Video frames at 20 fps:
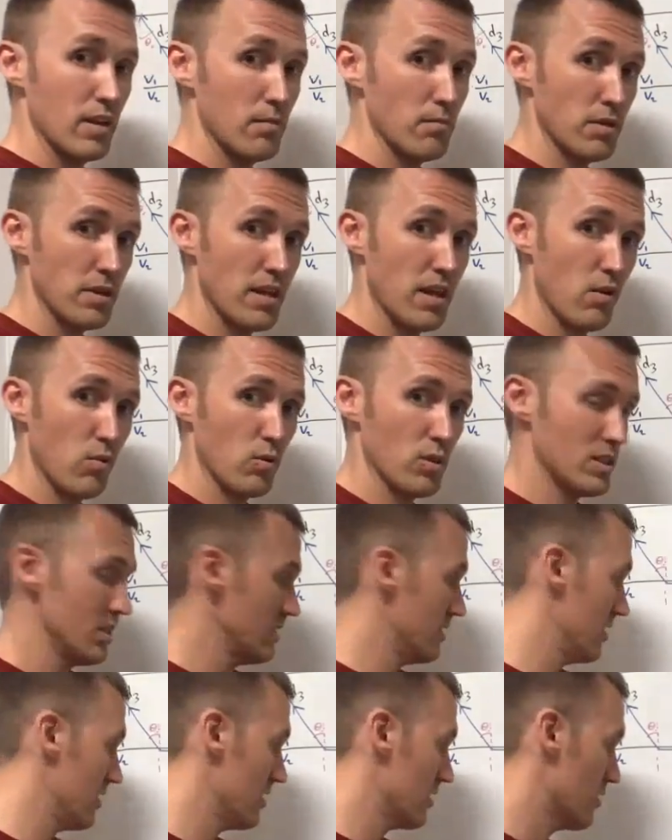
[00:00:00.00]
But now what
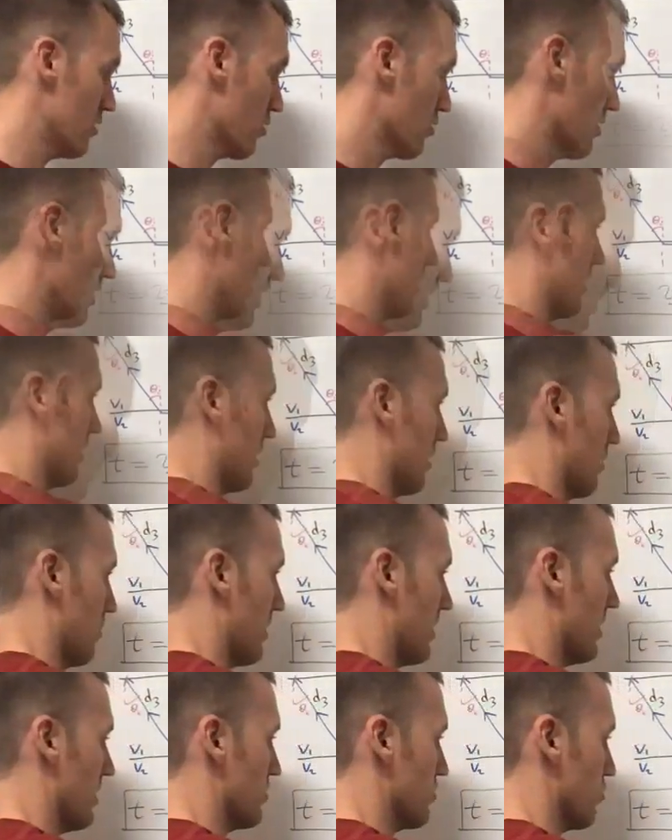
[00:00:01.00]
does this look like?
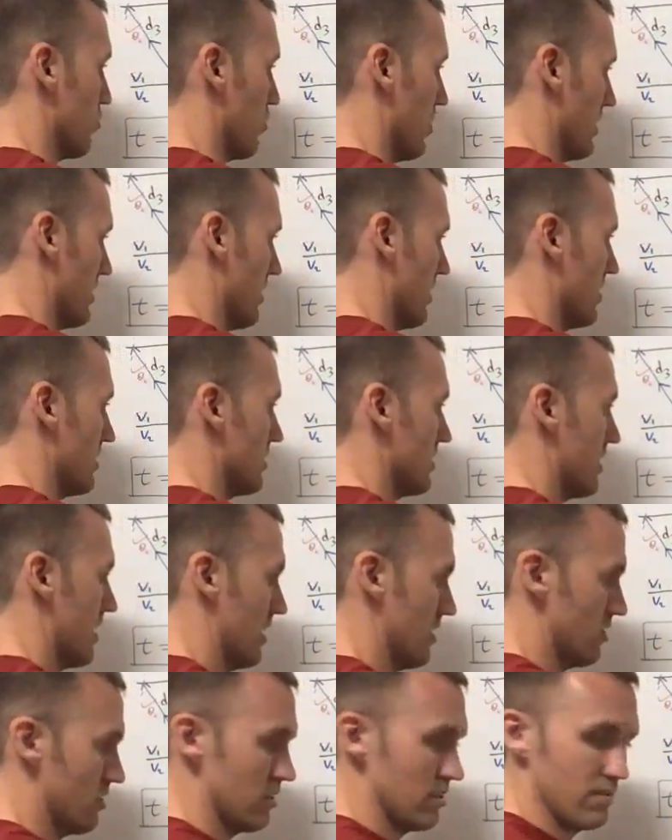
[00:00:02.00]
Because what is
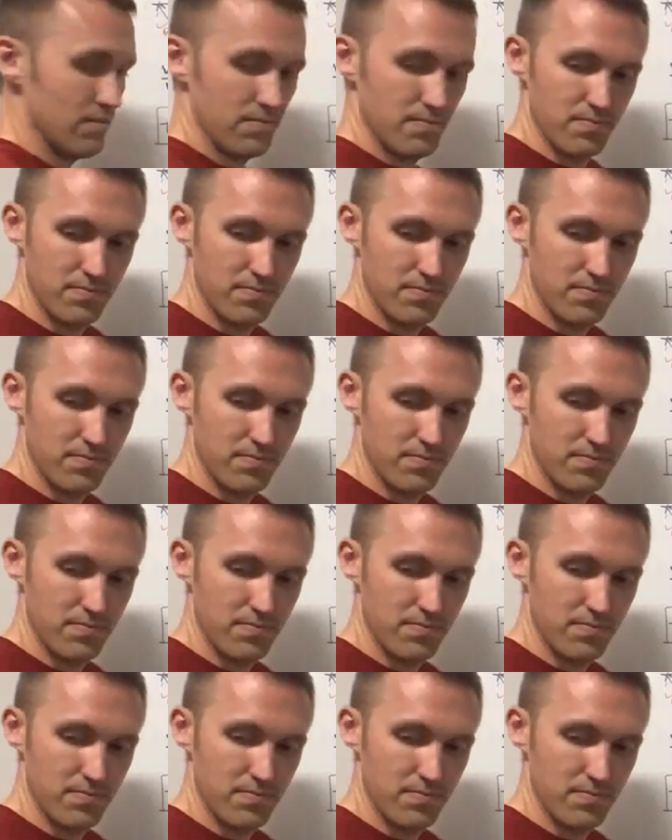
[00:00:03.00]
this?